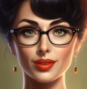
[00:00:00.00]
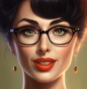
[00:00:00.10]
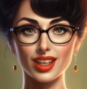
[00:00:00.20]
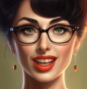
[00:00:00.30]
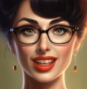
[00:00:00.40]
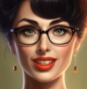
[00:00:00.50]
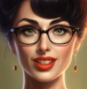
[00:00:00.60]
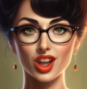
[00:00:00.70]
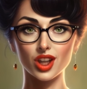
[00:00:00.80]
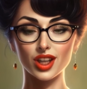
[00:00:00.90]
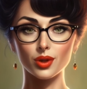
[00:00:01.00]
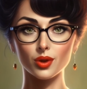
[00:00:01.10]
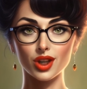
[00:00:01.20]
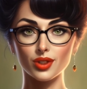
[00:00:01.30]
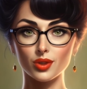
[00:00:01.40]
They can install
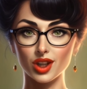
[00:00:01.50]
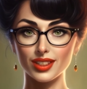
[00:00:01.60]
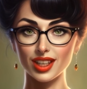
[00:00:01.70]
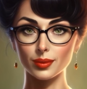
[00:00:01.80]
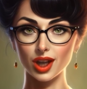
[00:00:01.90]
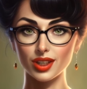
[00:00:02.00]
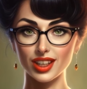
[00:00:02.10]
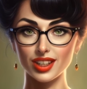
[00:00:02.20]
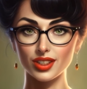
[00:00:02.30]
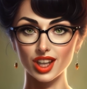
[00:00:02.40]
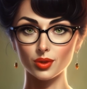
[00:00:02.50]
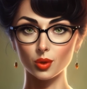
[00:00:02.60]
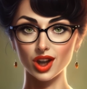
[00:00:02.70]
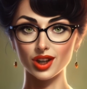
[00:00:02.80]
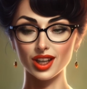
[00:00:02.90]
and run 3D modeling
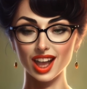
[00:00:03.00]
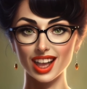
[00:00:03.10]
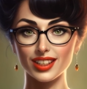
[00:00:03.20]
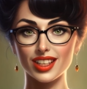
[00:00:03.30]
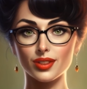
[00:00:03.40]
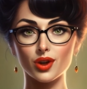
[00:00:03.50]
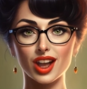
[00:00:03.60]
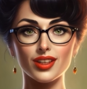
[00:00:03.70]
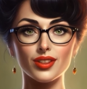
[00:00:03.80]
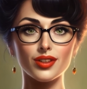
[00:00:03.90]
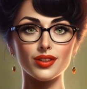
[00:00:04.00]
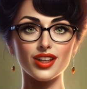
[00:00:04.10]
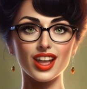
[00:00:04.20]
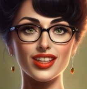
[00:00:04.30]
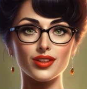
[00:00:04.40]
software, access files,
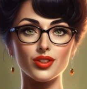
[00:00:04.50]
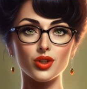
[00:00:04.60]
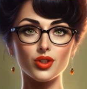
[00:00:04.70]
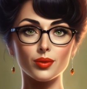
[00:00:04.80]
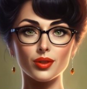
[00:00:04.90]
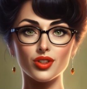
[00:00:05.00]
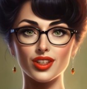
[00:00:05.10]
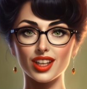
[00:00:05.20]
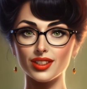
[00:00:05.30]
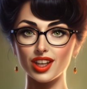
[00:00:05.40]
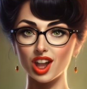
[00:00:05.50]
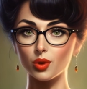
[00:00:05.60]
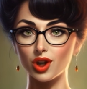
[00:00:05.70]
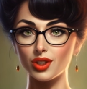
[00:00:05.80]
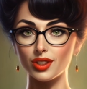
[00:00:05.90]
and even use specialized
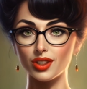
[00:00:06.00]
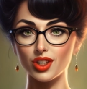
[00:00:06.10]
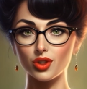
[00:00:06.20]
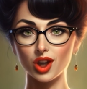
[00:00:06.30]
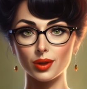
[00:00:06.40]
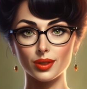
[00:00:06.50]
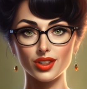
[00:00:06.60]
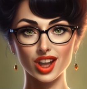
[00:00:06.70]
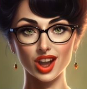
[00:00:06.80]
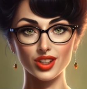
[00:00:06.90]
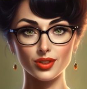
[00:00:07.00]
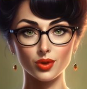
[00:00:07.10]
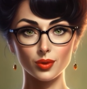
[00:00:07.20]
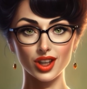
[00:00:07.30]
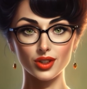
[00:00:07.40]
hardware such as graphics cards
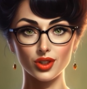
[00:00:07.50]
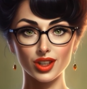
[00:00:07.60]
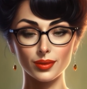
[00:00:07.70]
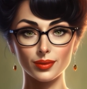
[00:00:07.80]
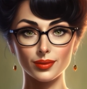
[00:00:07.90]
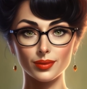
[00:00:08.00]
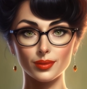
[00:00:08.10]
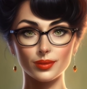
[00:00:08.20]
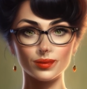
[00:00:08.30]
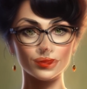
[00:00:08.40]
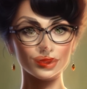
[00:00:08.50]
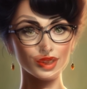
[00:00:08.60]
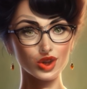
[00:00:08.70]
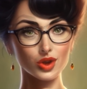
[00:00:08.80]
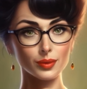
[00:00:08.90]
for rendering.
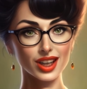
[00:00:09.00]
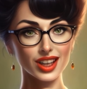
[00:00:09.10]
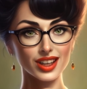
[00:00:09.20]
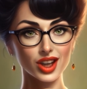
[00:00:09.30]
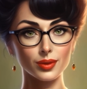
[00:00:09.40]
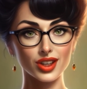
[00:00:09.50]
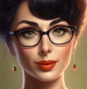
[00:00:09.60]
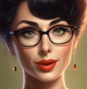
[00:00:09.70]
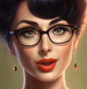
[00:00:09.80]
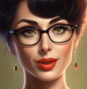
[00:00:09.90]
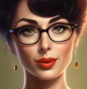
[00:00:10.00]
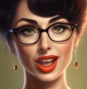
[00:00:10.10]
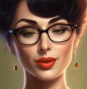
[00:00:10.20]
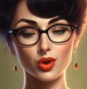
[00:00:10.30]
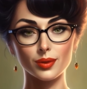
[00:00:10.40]
There are many cloud computing
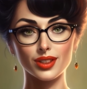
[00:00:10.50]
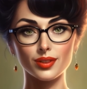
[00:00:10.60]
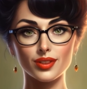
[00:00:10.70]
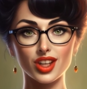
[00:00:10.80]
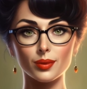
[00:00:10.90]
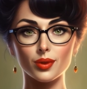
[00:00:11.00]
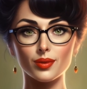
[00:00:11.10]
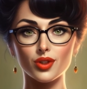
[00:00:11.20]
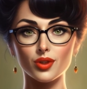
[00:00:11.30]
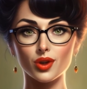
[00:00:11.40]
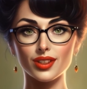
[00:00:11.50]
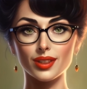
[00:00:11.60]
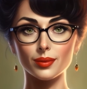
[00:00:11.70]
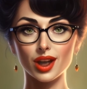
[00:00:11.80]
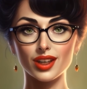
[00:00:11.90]
platforms available for
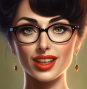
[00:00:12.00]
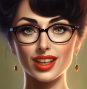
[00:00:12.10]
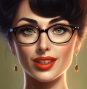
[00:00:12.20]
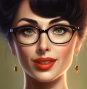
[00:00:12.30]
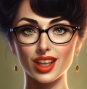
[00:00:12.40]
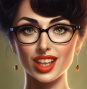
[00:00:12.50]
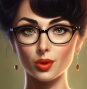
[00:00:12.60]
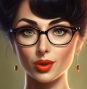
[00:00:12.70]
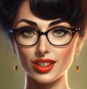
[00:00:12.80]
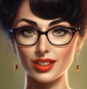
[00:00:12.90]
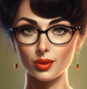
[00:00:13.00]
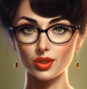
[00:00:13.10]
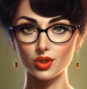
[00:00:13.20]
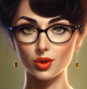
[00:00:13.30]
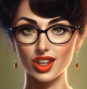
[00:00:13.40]
3D modeling, each with its own
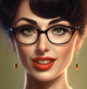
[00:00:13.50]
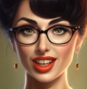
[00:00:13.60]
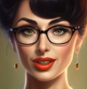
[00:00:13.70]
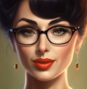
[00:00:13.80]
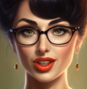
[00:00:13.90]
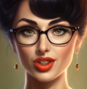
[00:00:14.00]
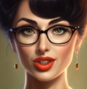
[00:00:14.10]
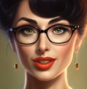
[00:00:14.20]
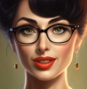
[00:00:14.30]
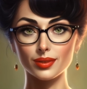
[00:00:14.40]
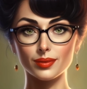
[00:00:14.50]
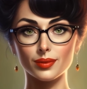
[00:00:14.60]
strengths and features.